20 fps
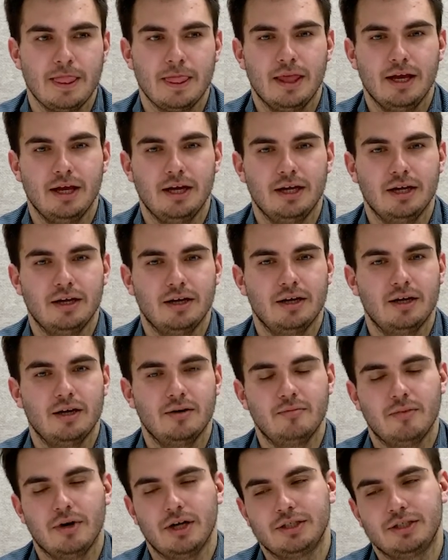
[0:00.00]

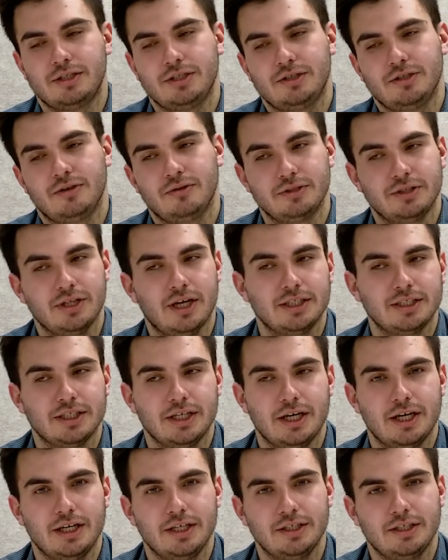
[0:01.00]
But on the other
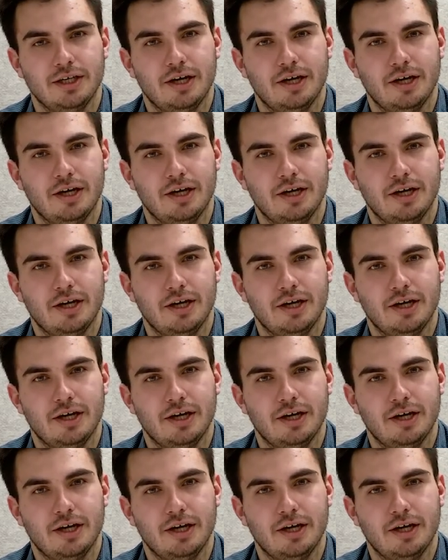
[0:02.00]
hand,